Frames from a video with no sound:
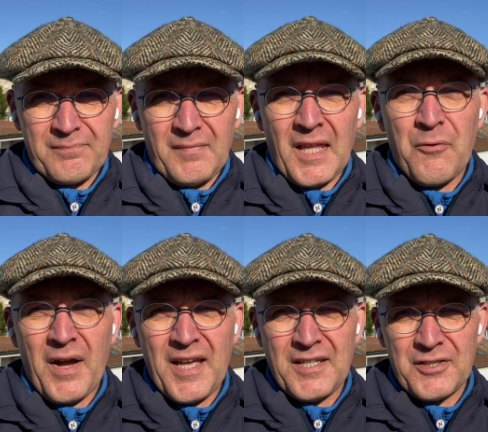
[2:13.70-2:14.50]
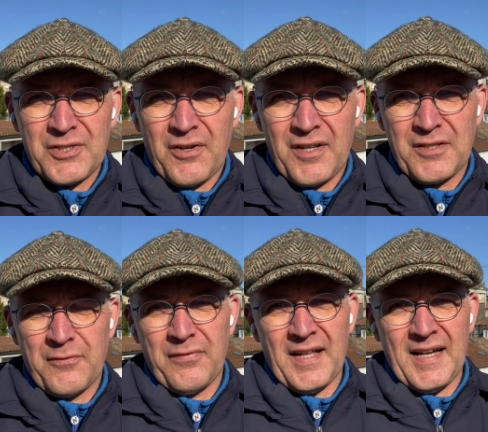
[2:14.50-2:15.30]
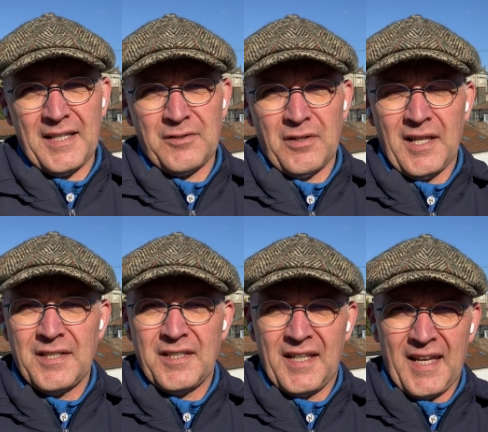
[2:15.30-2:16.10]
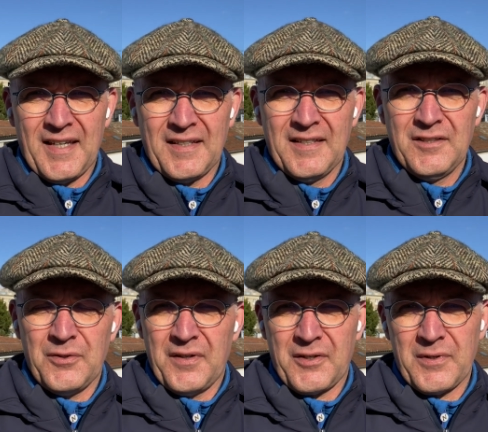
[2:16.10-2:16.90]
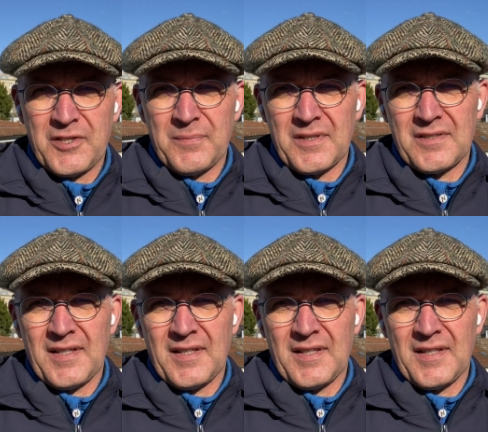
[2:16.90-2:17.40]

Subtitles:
Ryanair started to fly to London again during Christmas.